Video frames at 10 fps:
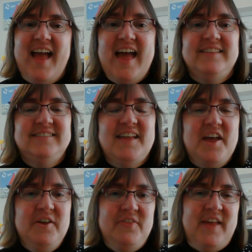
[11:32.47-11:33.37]
And
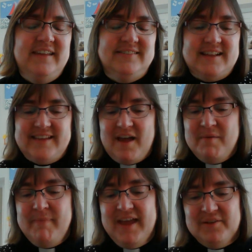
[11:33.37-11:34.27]
so they set out
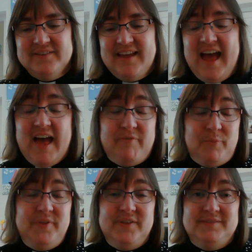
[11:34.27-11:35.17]
a meal to have
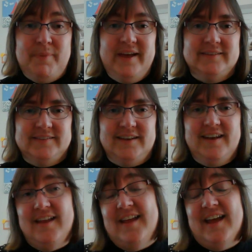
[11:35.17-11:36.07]
with this
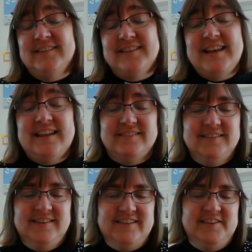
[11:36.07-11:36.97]
person as they
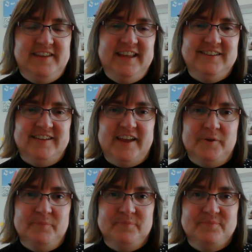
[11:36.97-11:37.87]
listen to them teaching.